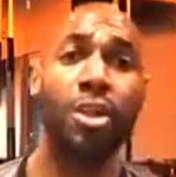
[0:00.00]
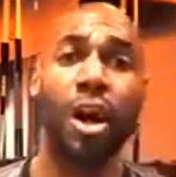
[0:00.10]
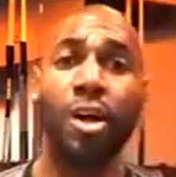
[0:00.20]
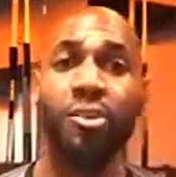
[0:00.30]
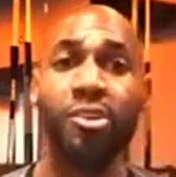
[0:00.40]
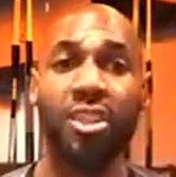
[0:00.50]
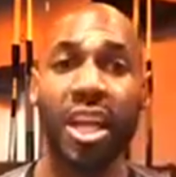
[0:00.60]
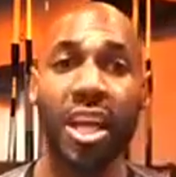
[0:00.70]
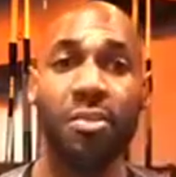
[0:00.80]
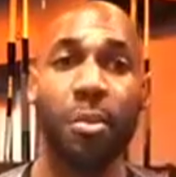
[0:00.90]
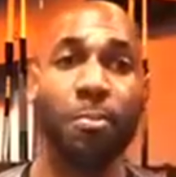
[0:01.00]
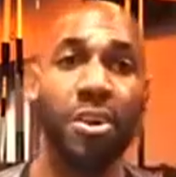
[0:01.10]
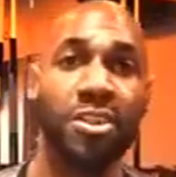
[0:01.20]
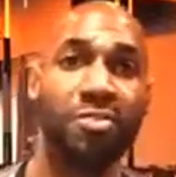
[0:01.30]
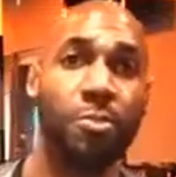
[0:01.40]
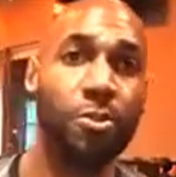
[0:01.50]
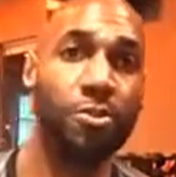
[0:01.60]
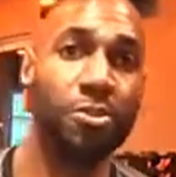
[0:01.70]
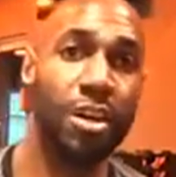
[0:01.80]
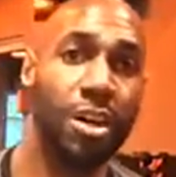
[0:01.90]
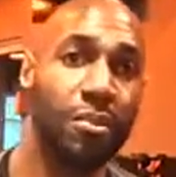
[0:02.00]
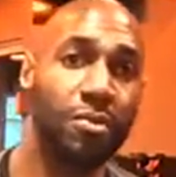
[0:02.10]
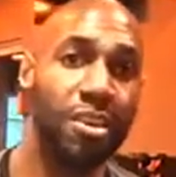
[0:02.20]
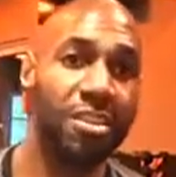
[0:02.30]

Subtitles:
helps you to understand the principles